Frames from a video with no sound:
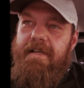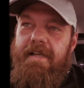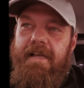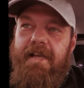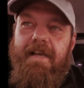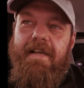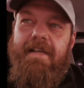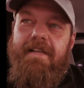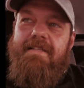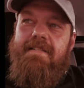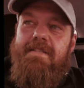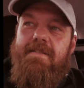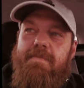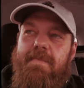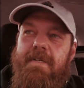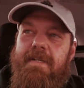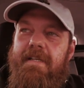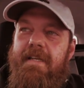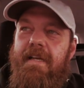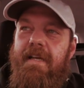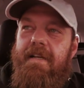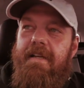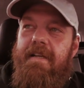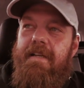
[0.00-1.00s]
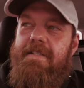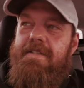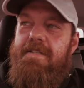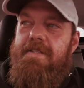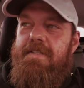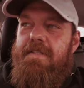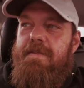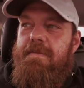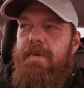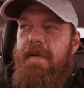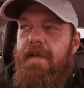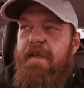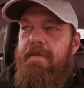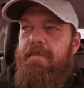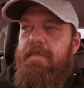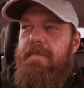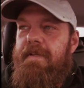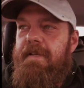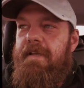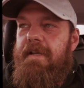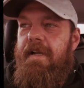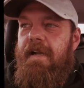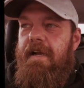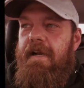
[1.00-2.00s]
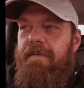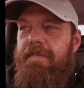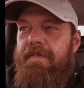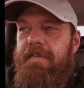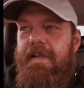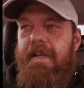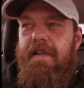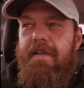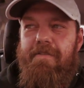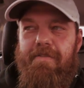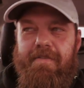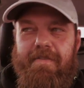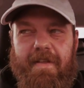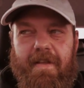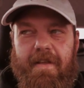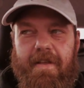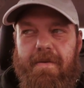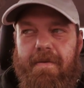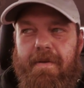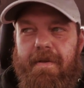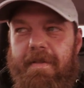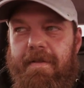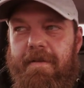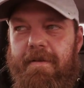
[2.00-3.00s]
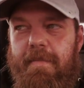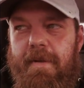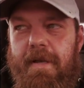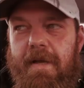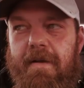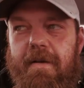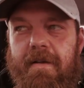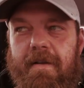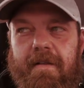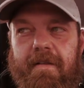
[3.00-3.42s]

yeah, it's a midnight. It's just about the midnight. I don't think I should tell you anything about